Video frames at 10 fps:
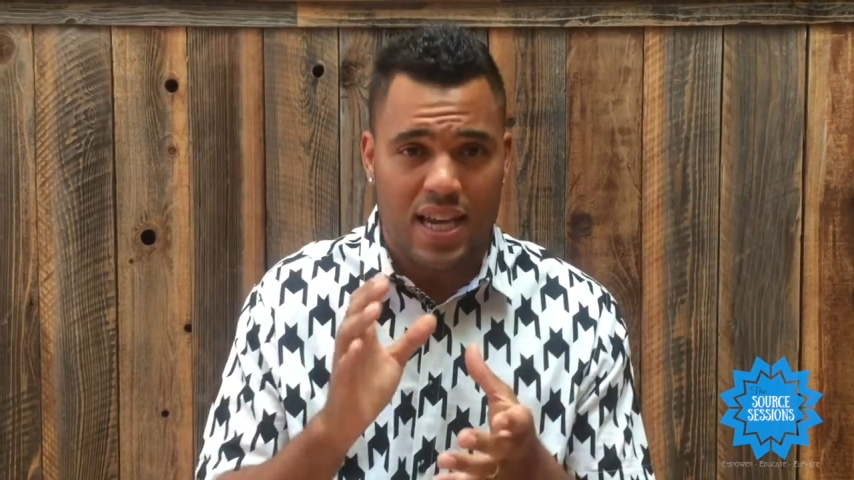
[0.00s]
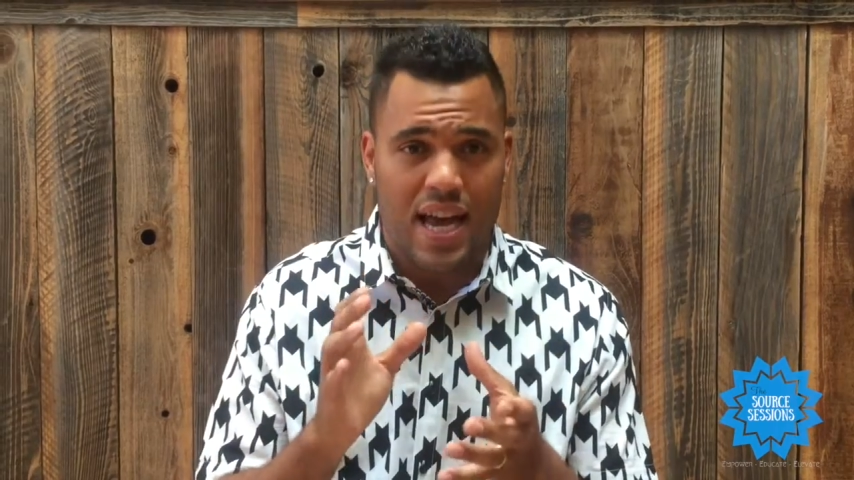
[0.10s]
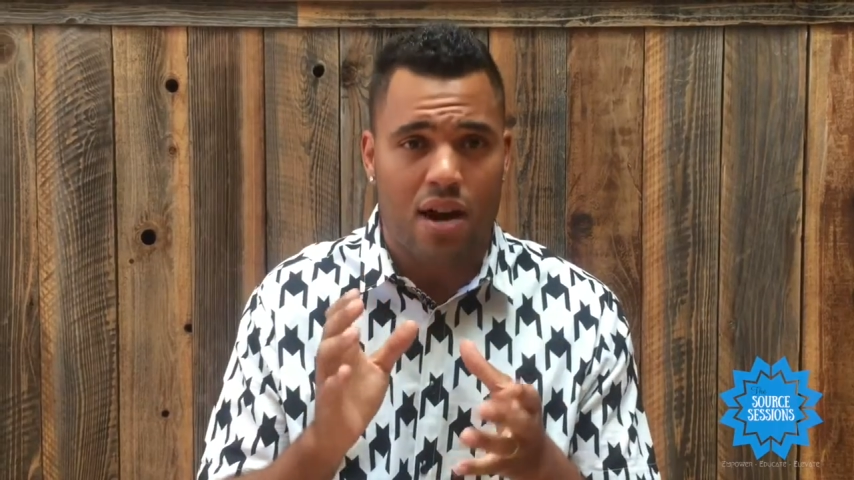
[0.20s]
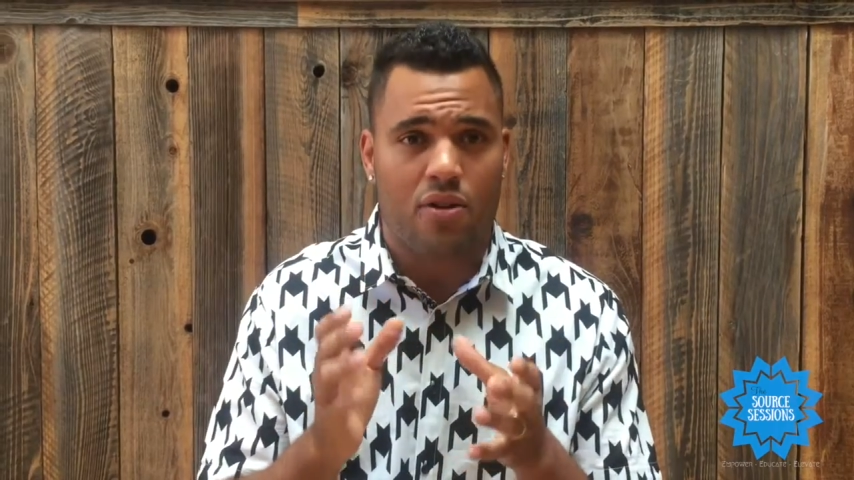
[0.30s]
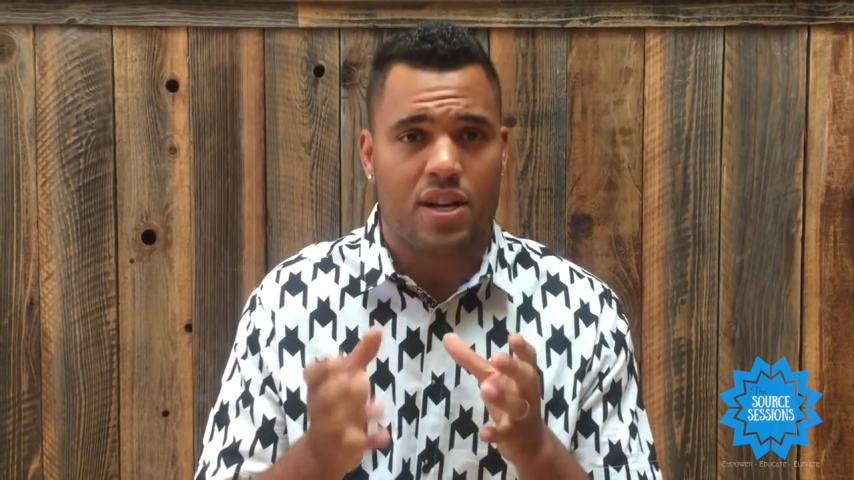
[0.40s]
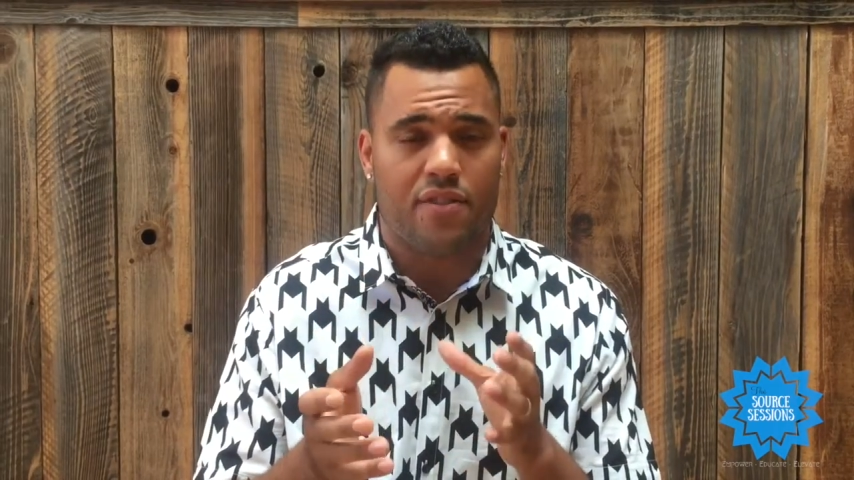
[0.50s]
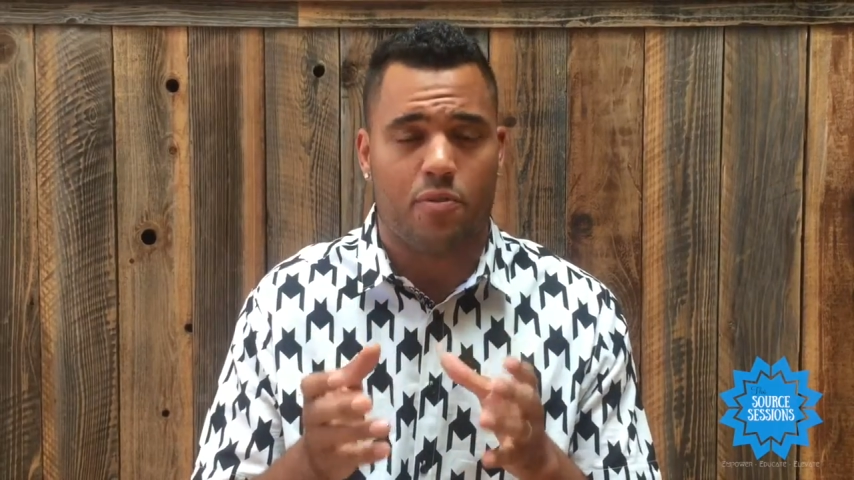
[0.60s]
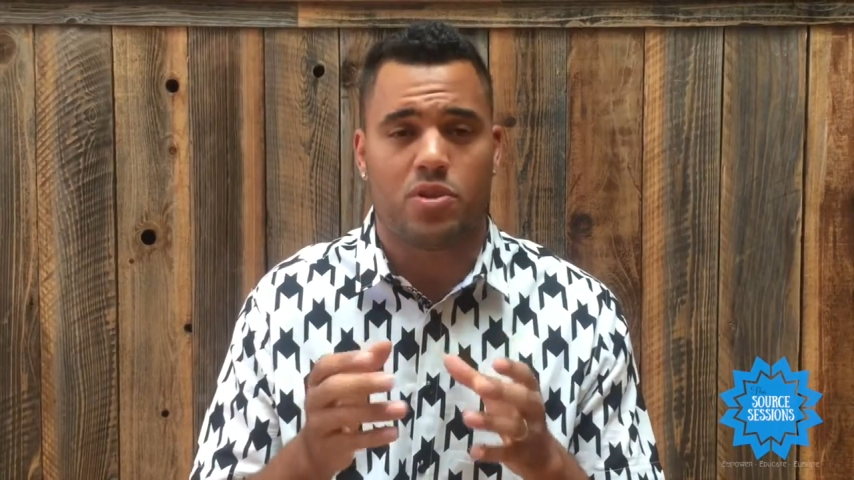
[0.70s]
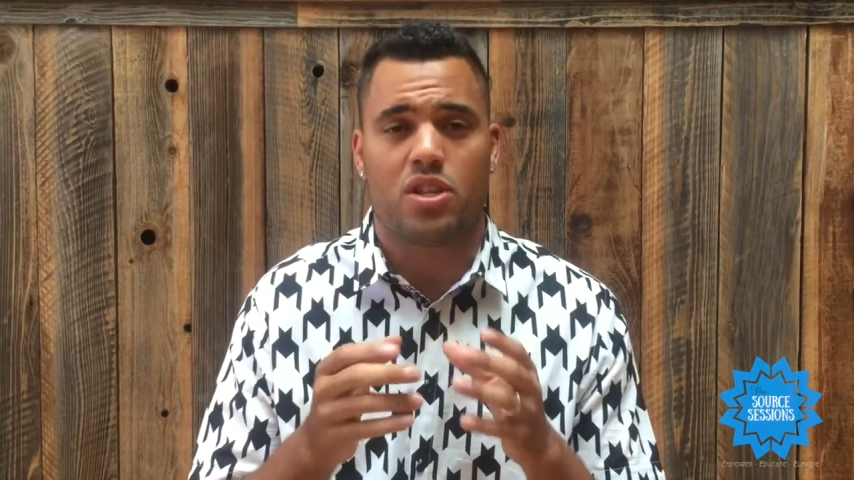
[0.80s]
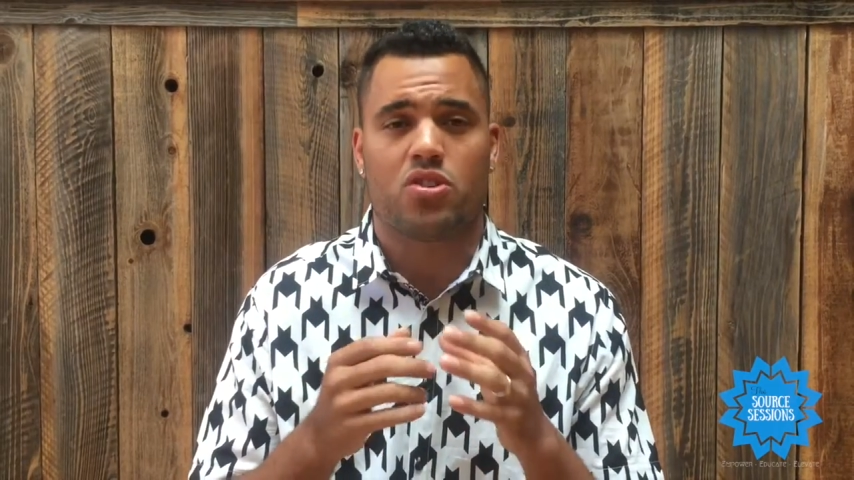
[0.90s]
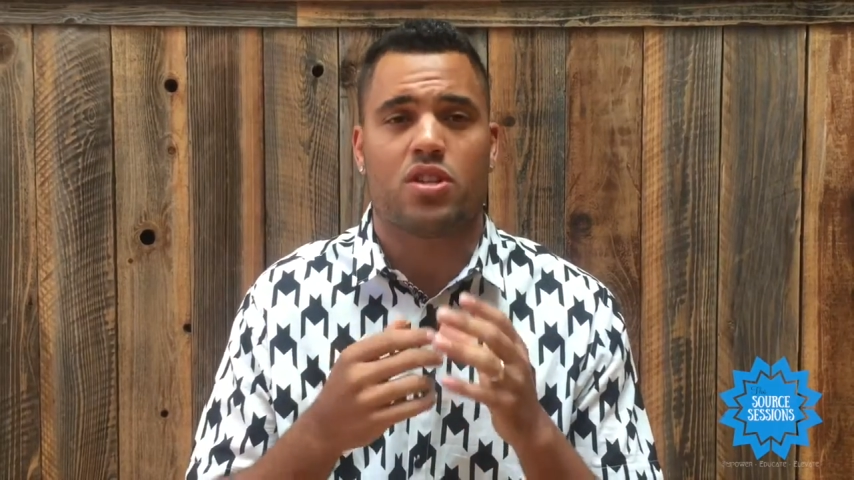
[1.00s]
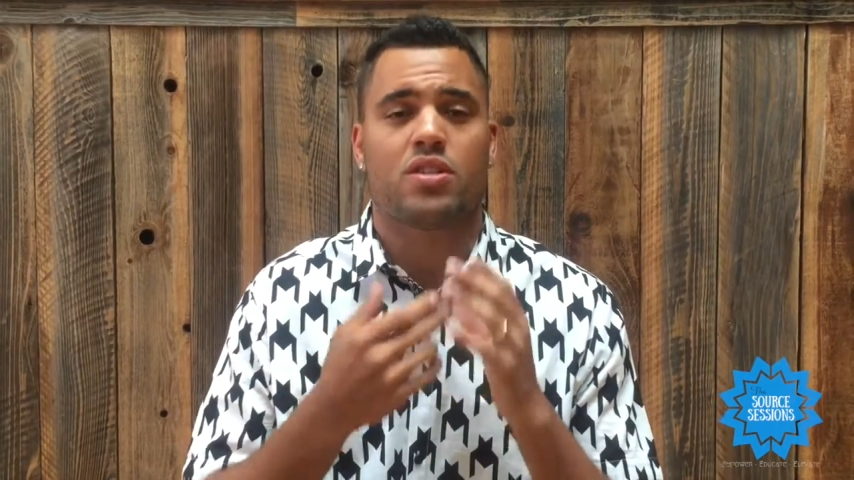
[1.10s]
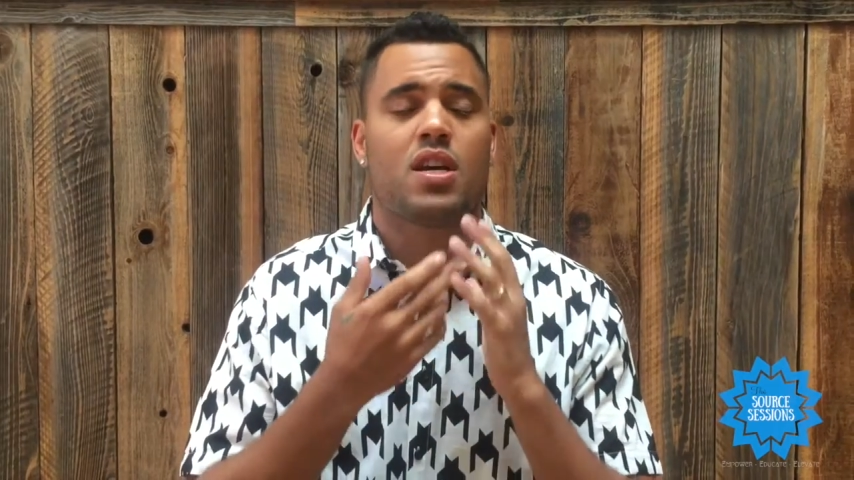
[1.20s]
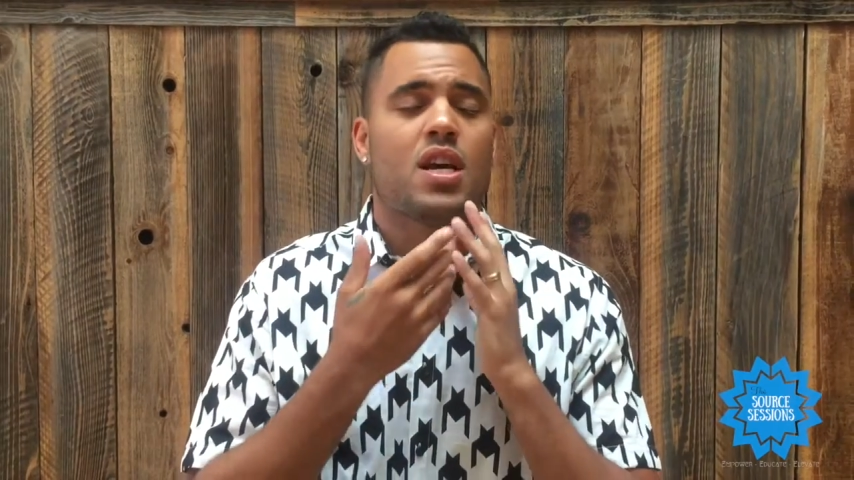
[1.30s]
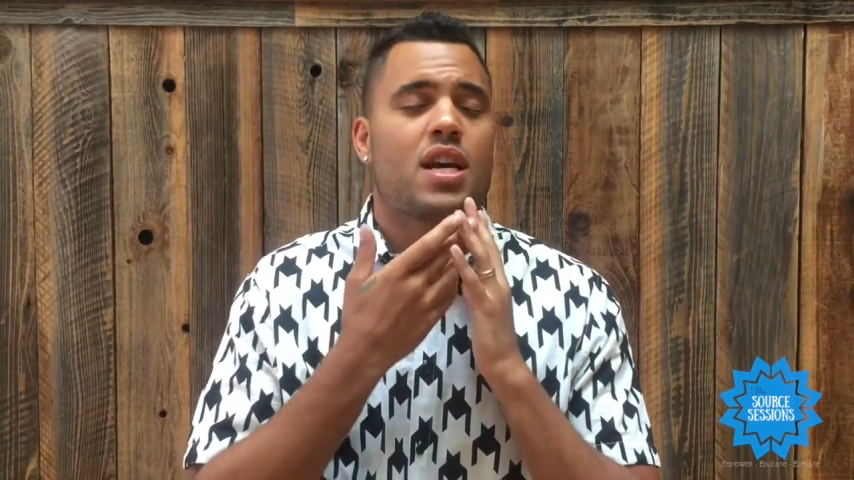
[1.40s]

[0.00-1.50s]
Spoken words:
down in different positions,